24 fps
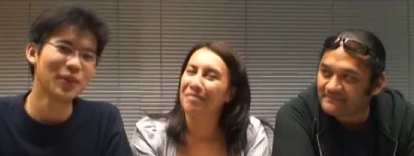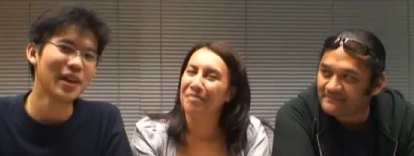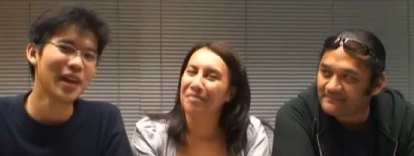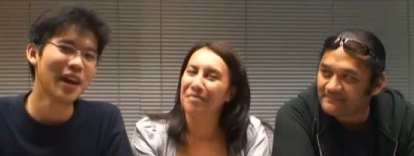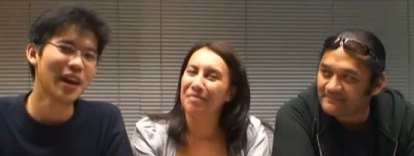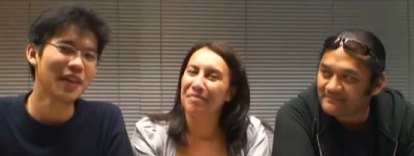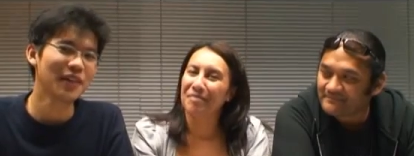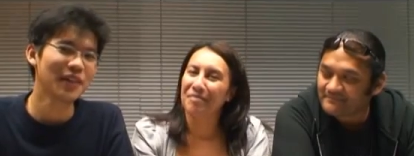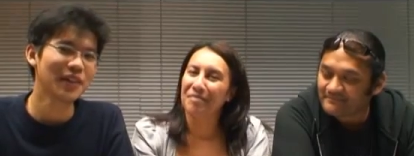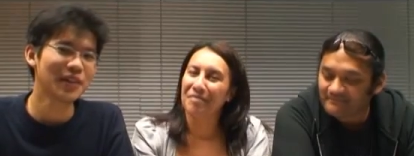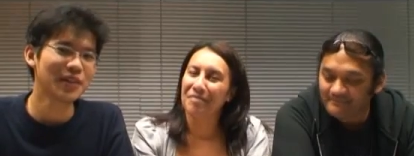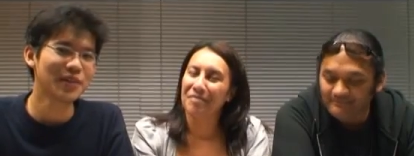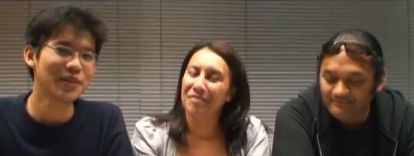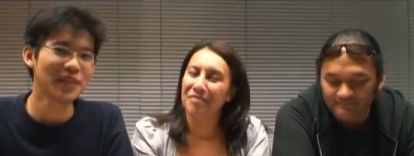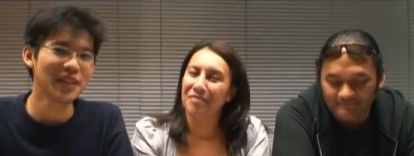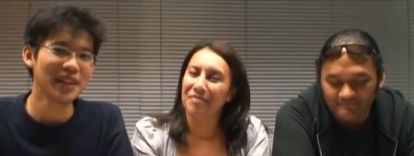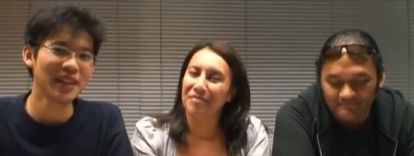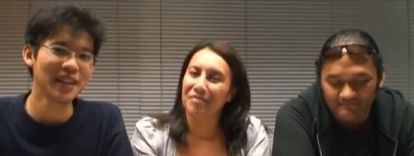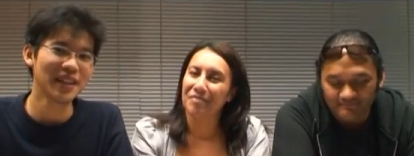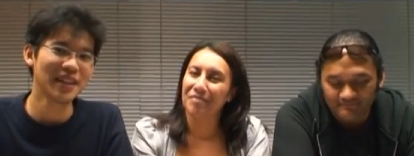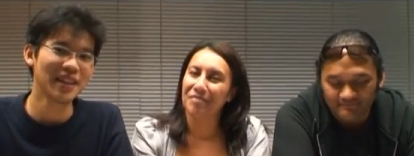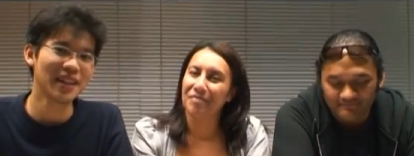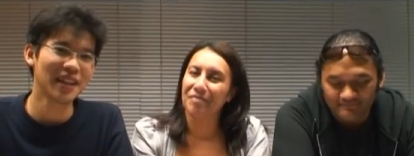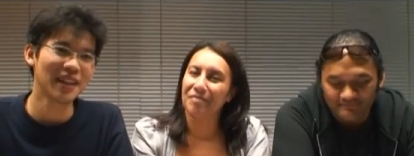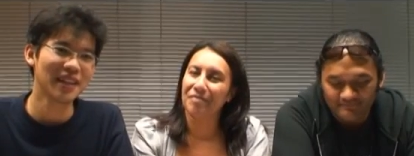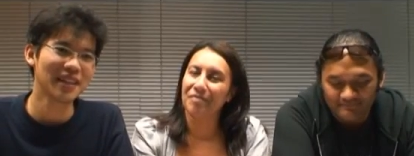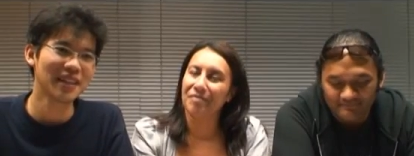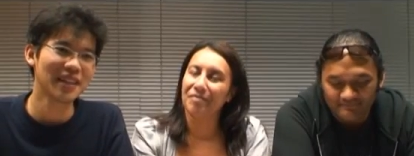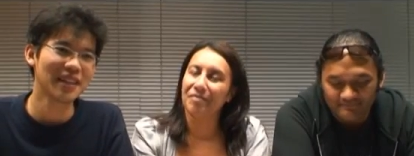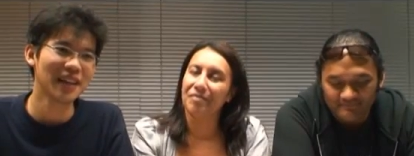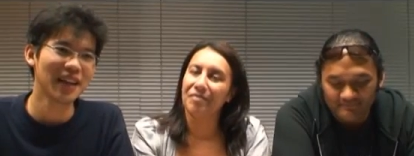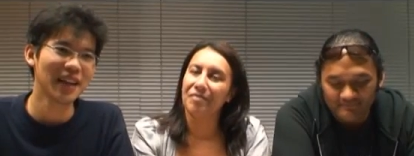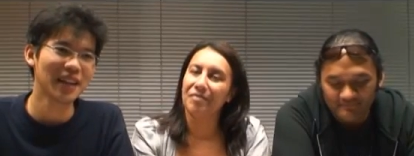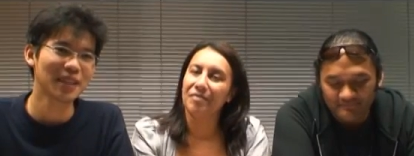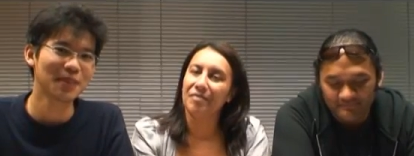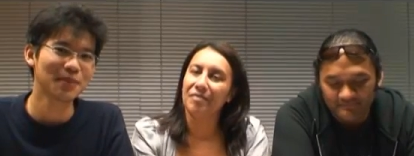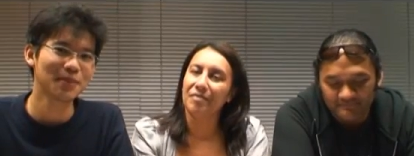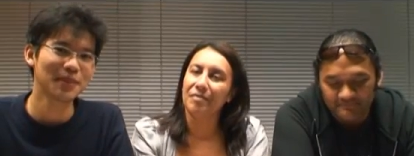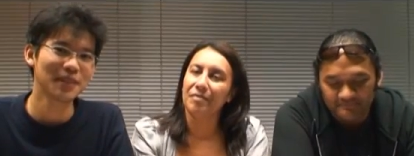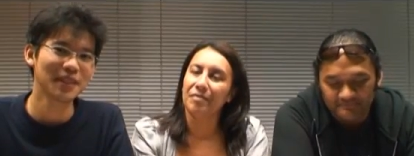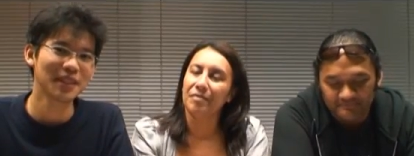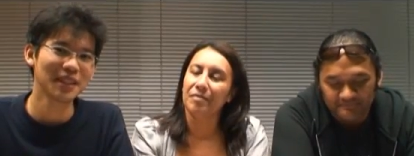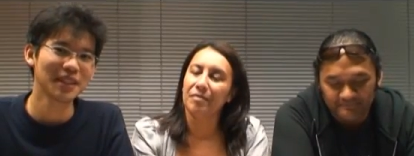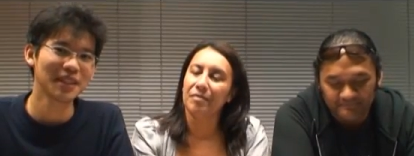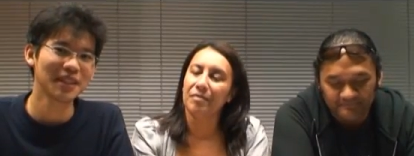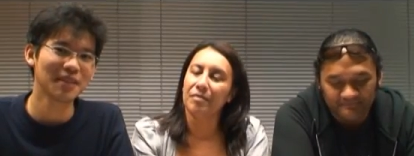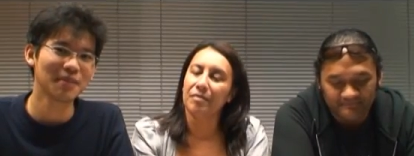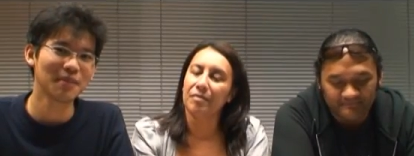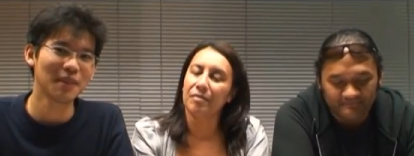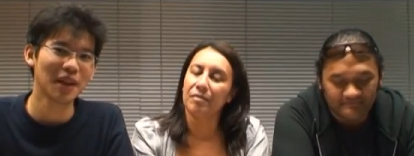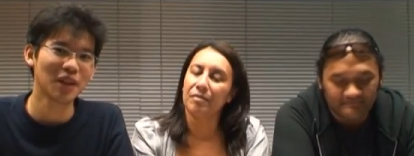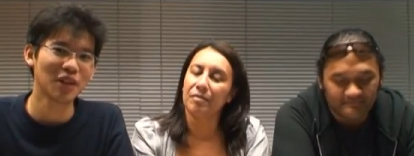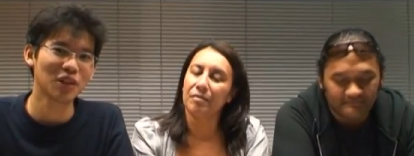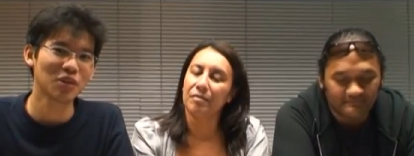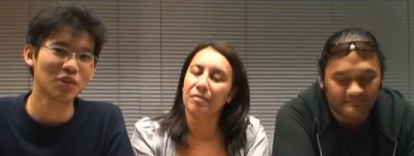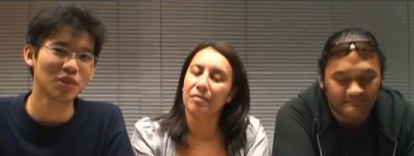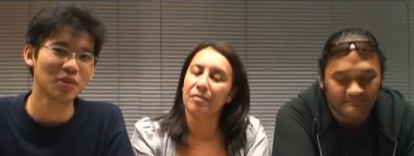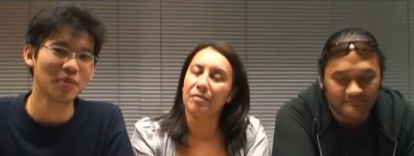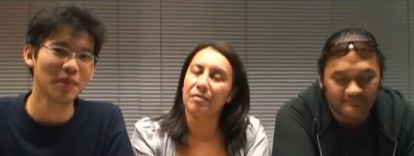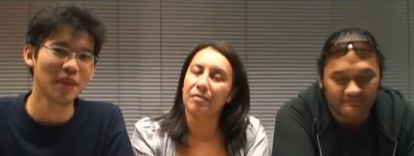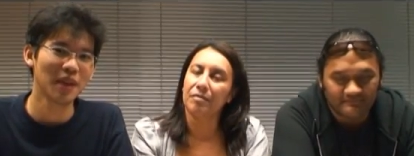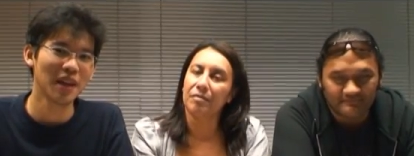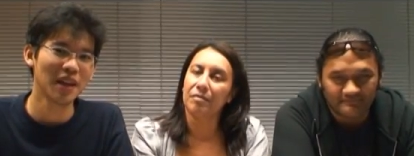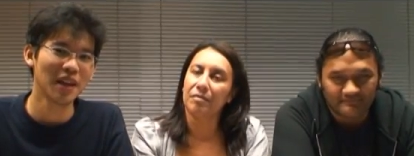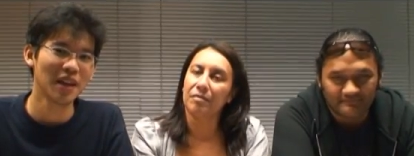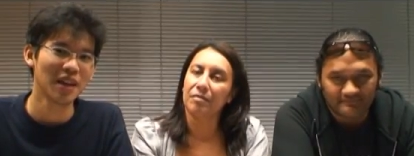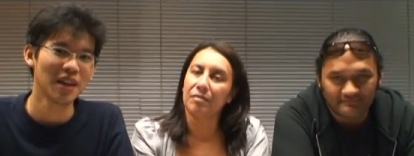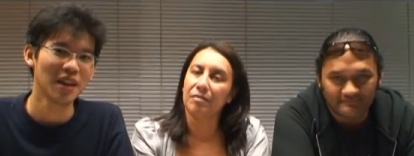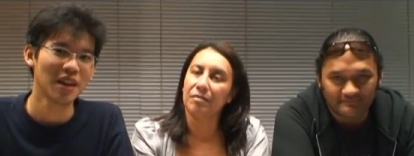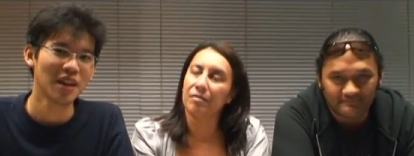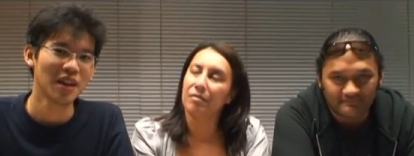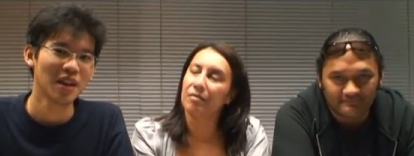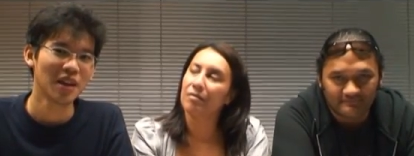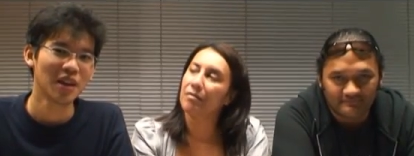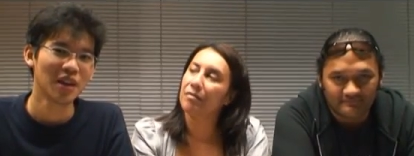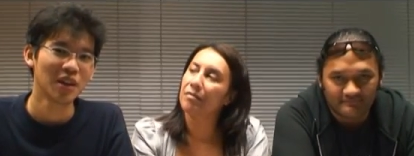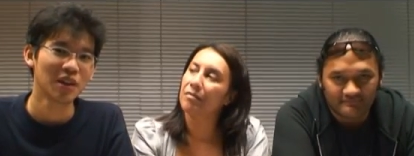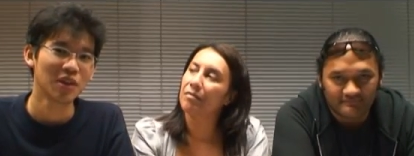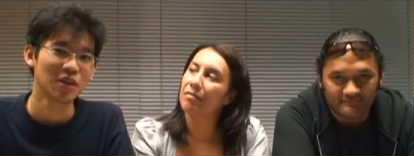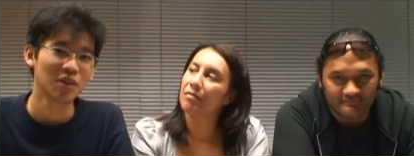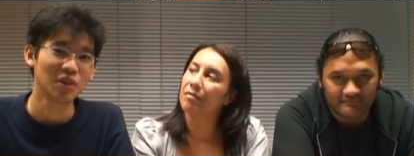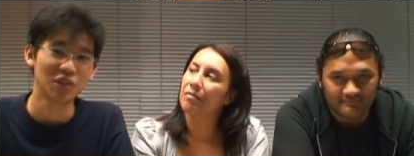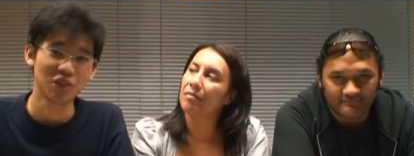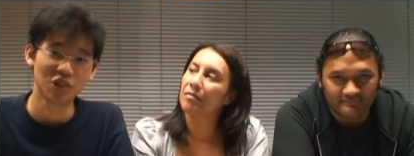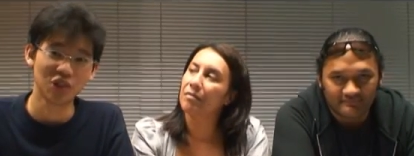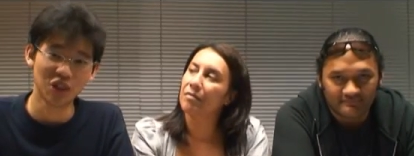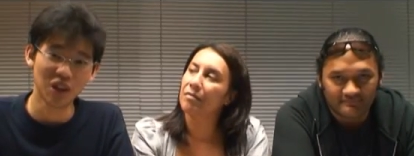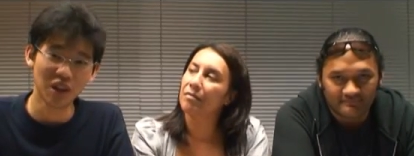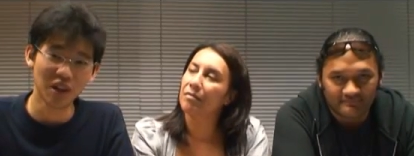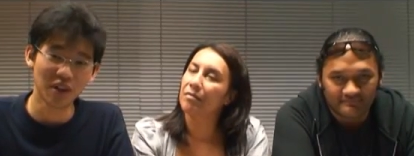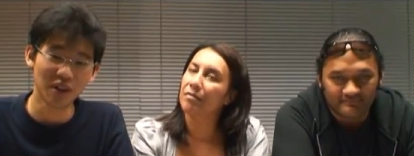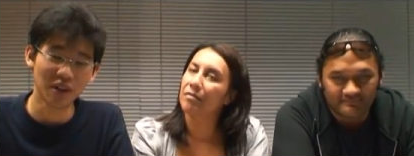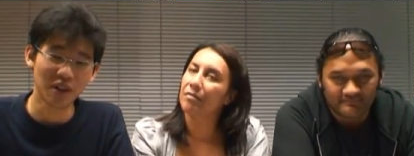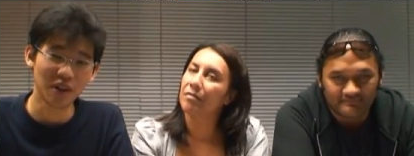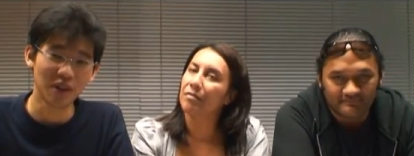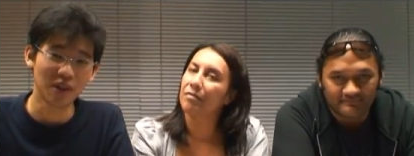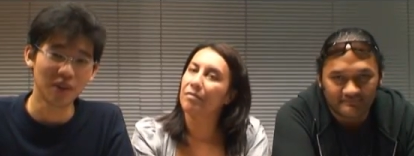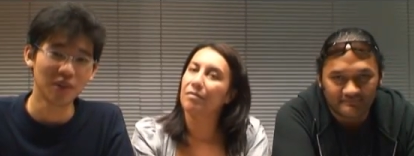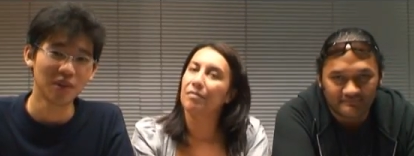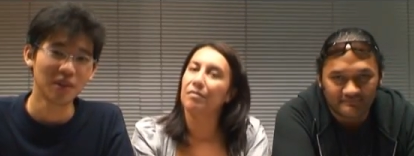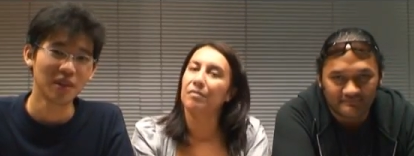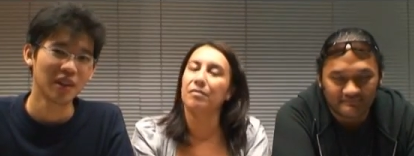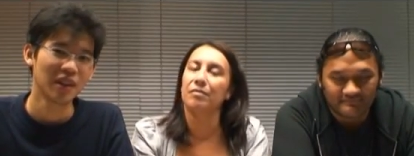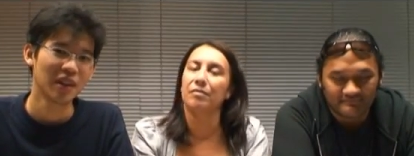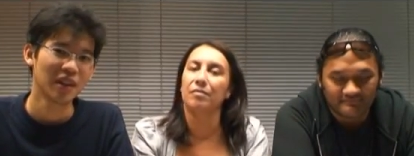Speaker 1: we have agreed that the next predicted match would be Chris Jericho